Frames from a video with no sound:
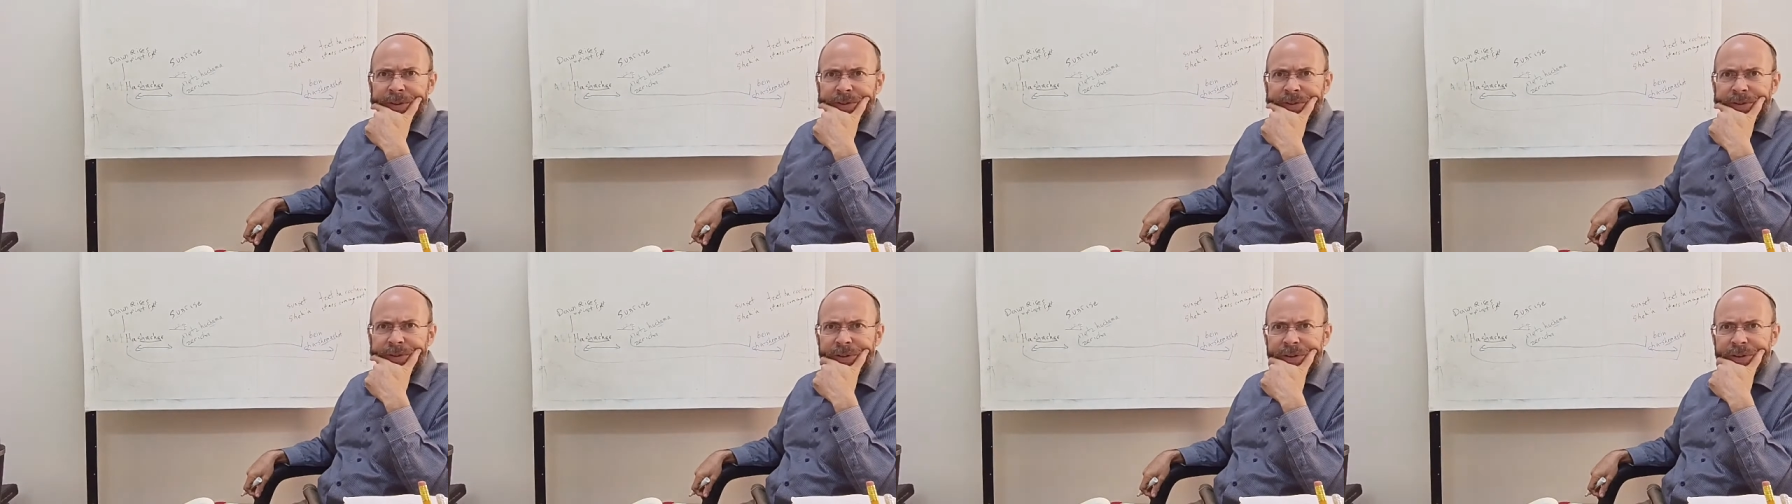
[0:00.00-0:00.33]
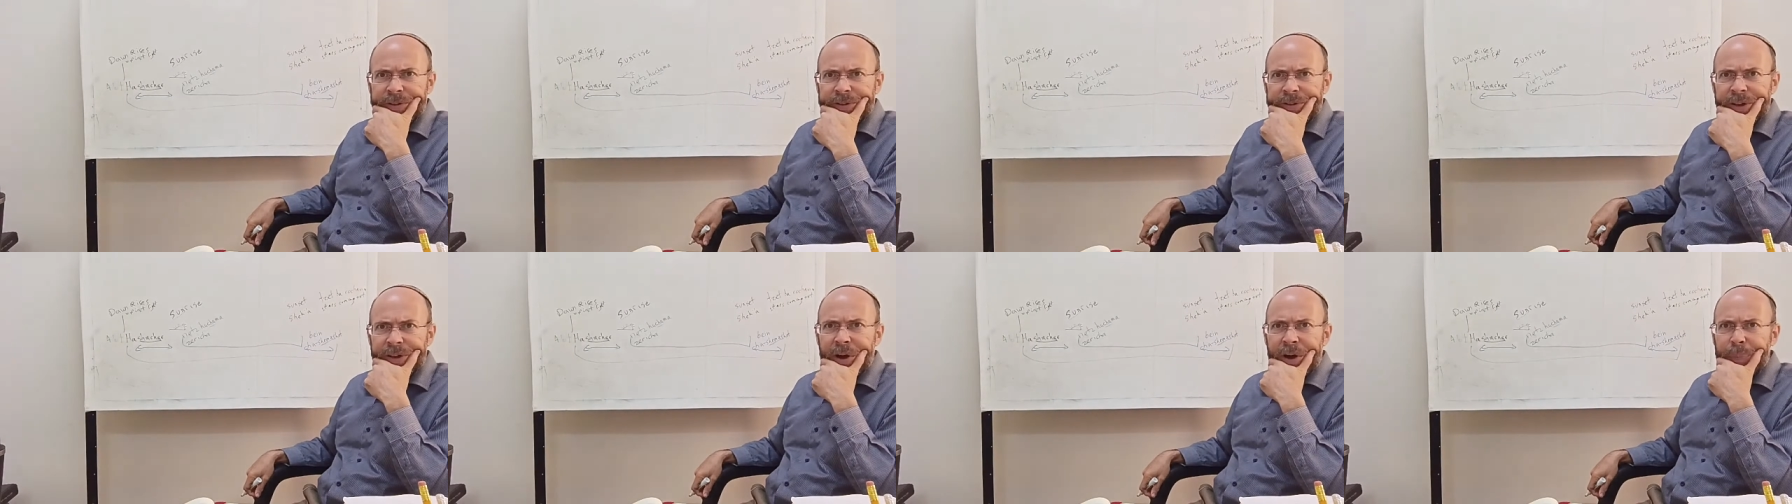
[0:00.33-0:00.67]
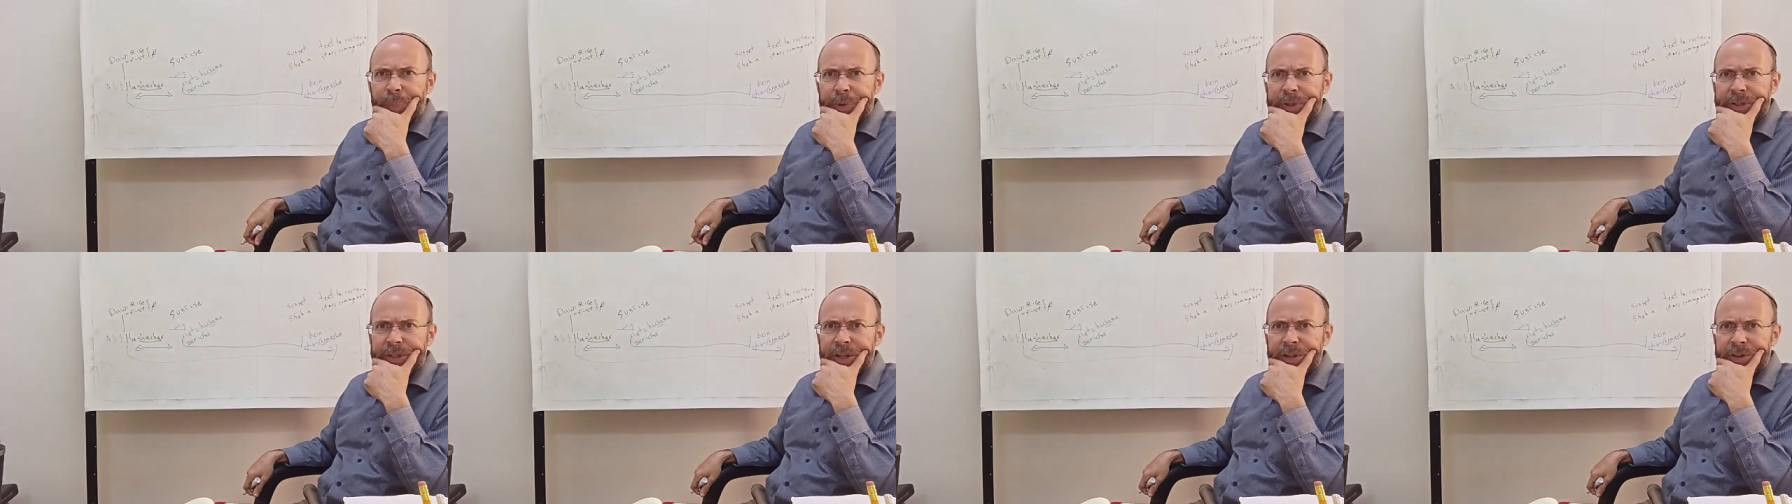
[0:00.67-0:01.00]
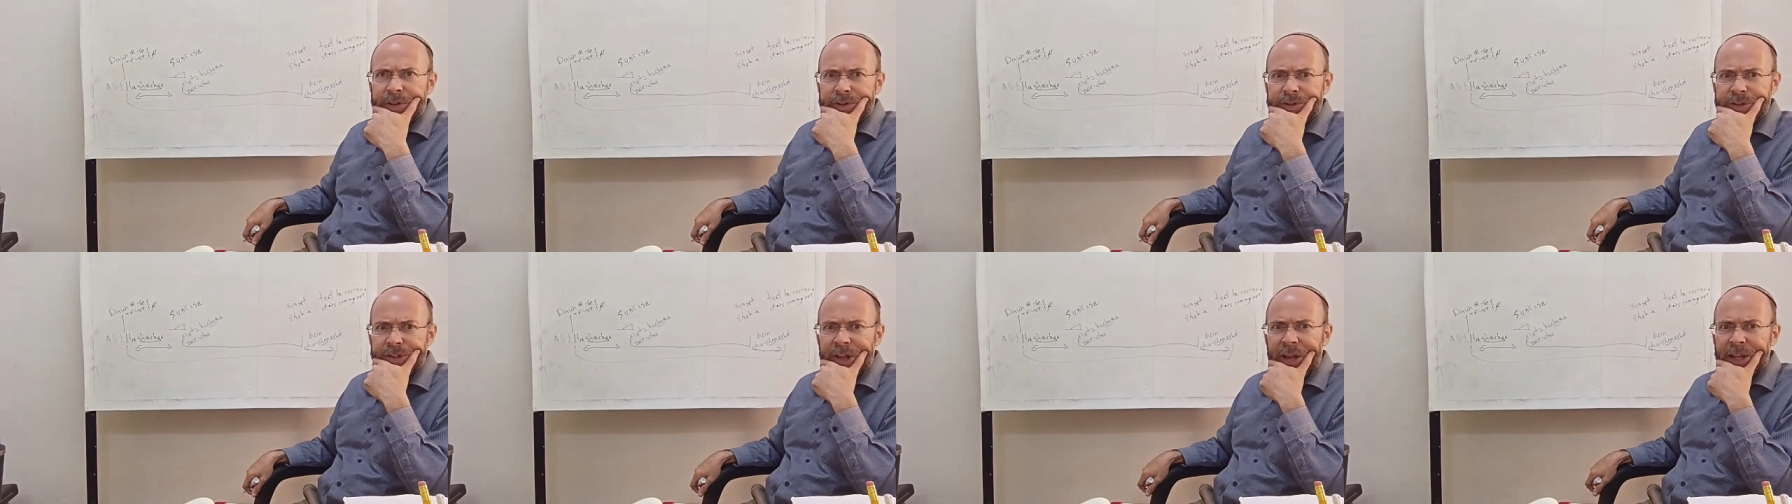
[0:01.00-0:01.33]
to help us
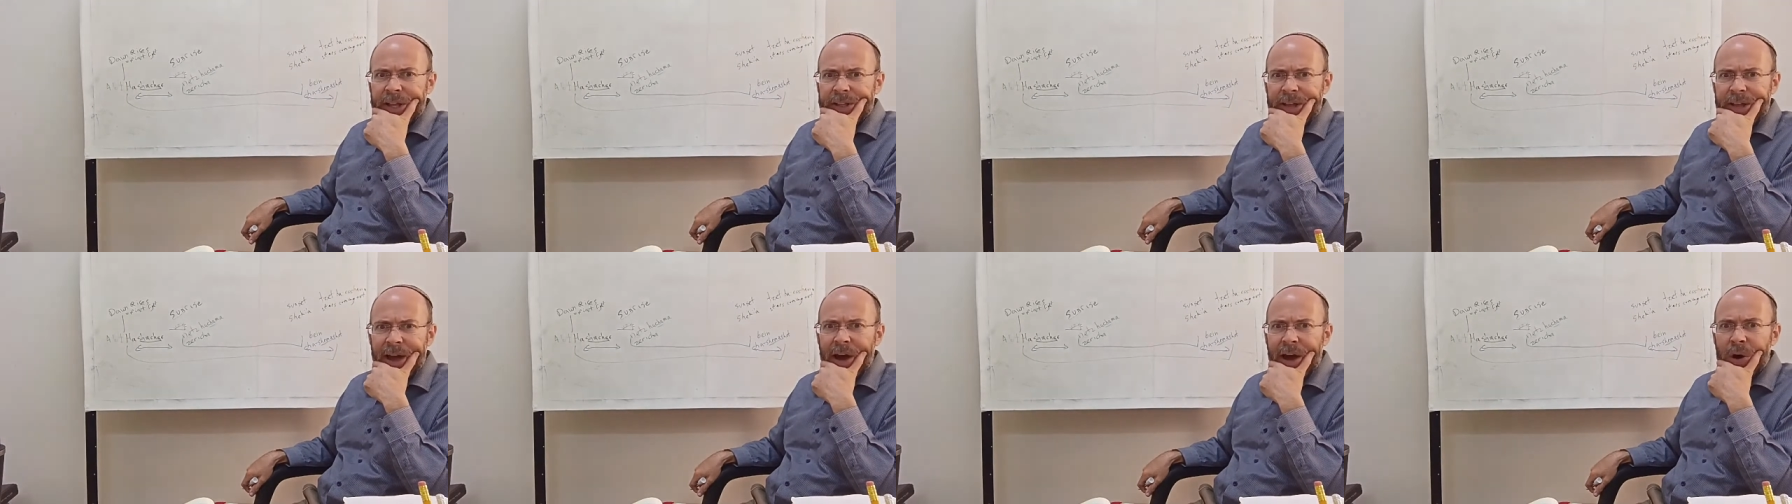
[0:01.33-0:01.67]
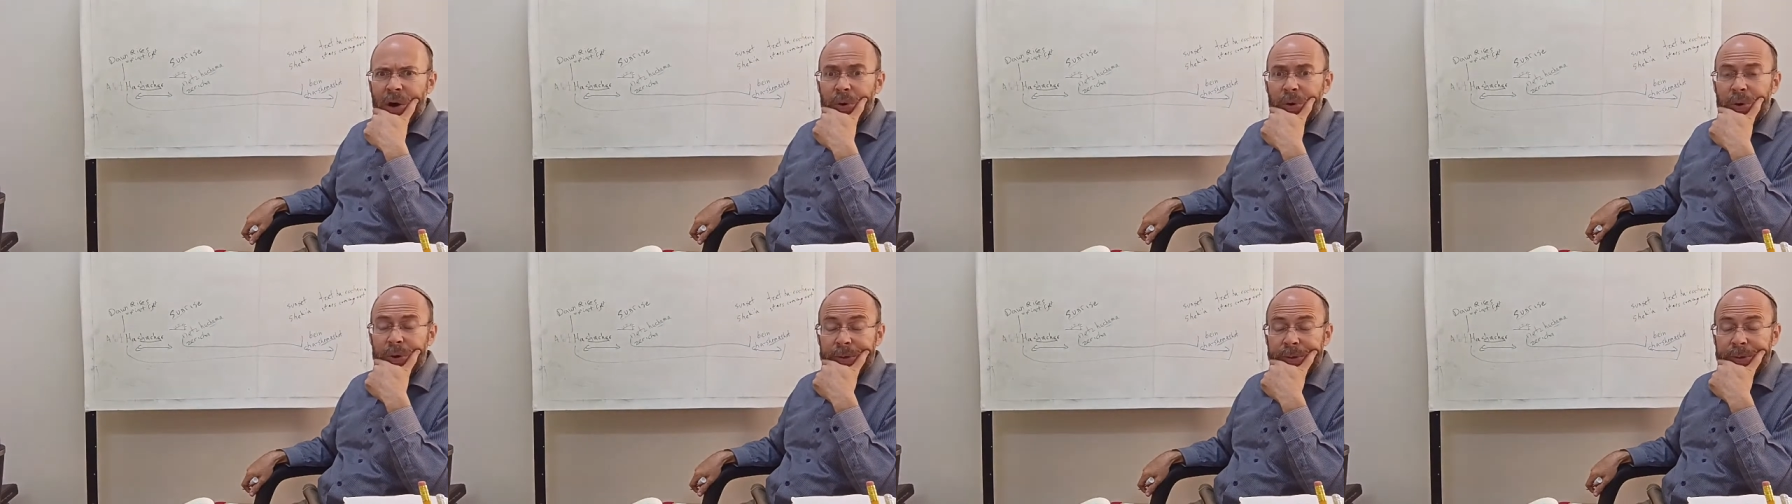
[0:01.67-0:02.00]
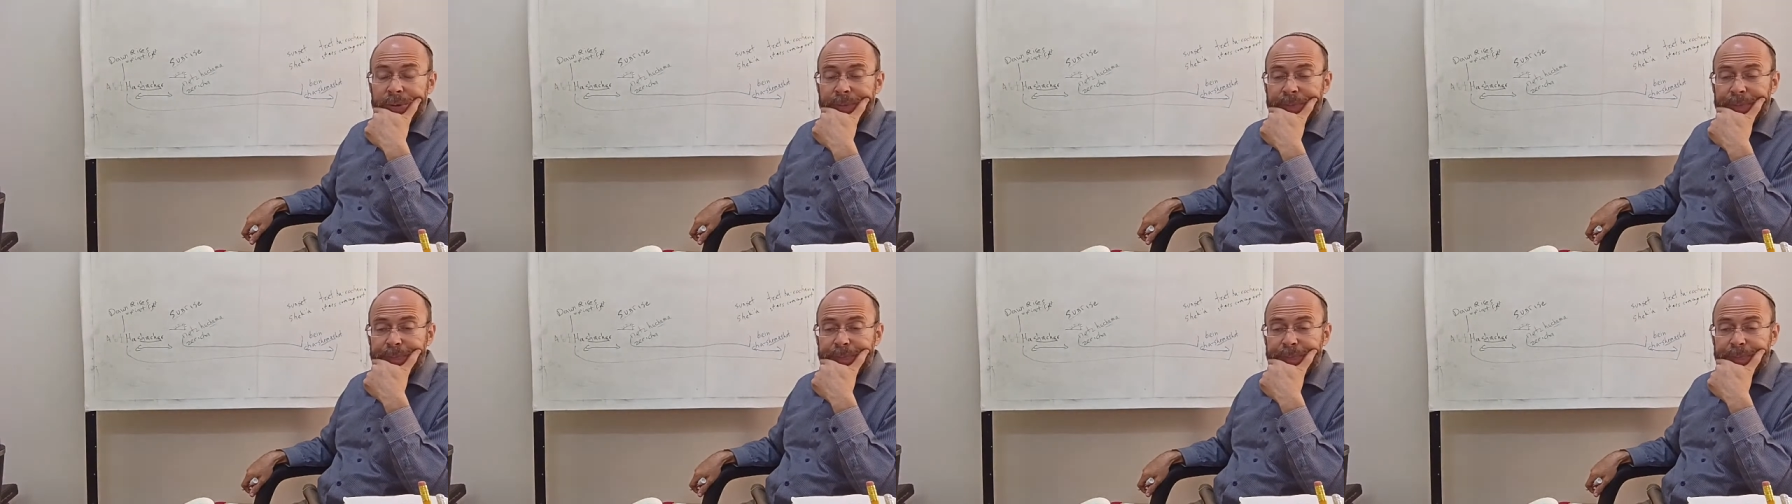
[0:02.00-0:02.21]
understand how.